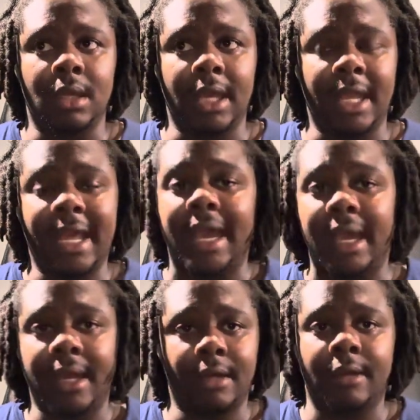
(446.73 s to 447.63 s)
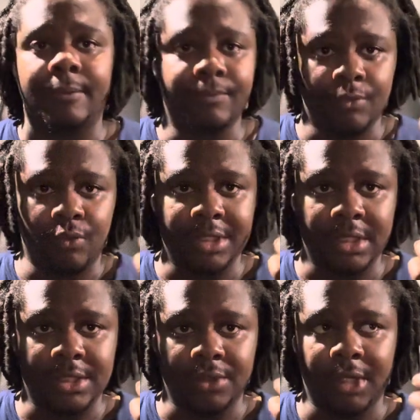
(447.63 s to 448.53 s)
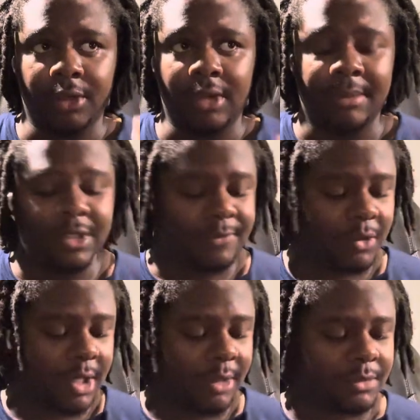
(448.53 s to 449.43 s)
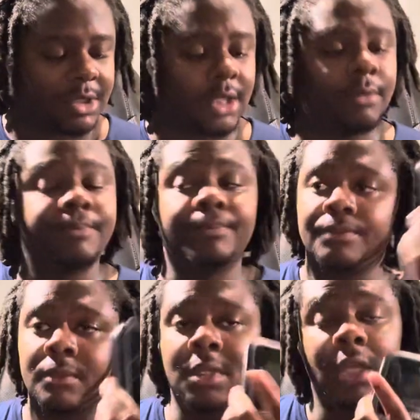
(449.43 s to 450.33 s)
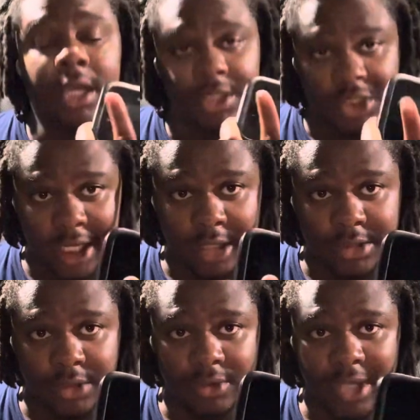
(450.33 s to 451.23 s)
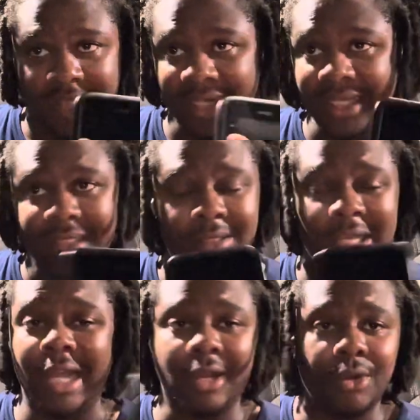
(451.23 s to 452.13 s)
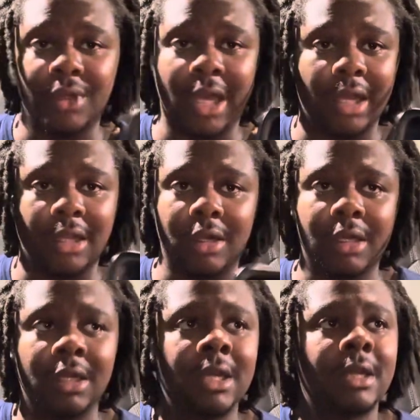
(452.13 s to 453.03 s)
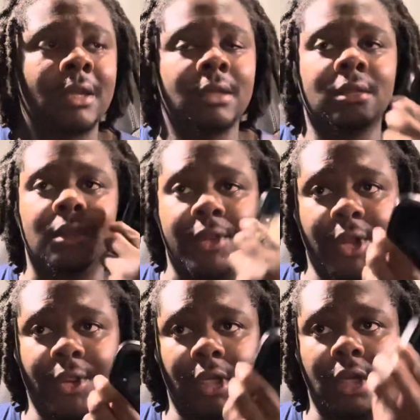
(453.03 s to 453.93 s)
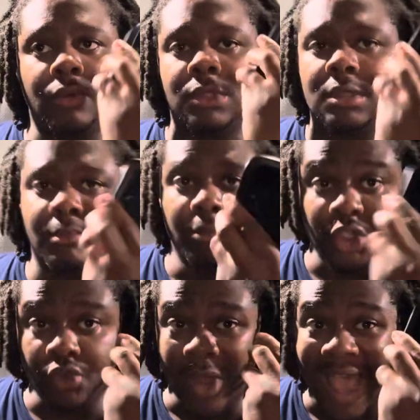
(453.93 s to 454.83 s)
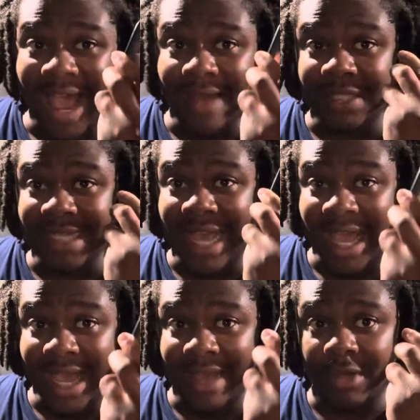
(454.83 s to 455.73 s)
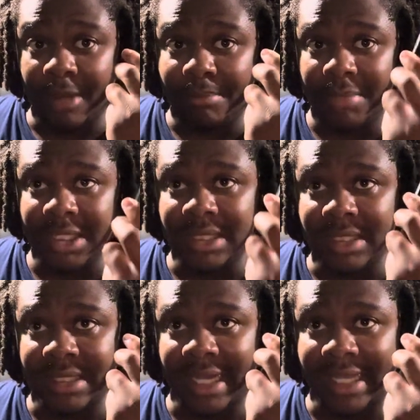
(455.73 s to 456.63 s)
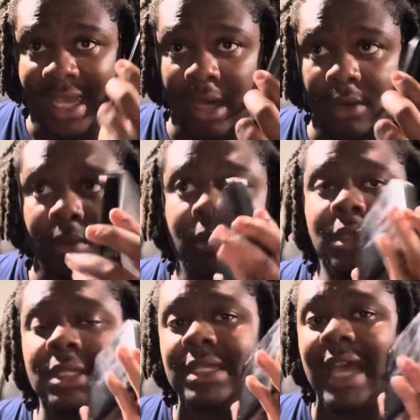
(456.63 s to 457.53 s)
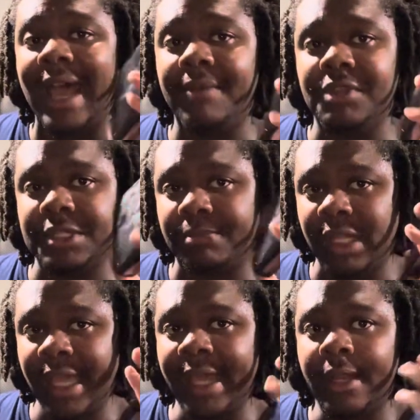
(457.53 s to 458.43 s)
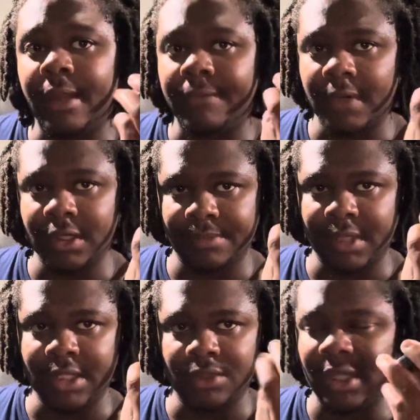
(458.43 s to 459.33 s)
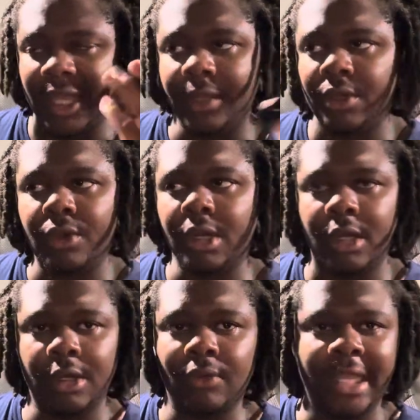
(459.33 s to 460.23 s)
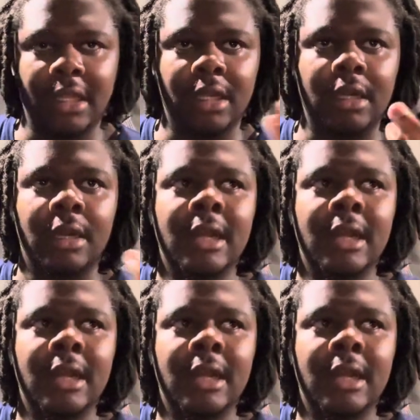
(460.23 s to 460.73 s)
and they had went to the store to grab this for him. So shout out to you guys at AT&T. Y'all know who y'all are. They're the goats. But you have to have a business account to have this plan in the first place. You can't do it on a regular,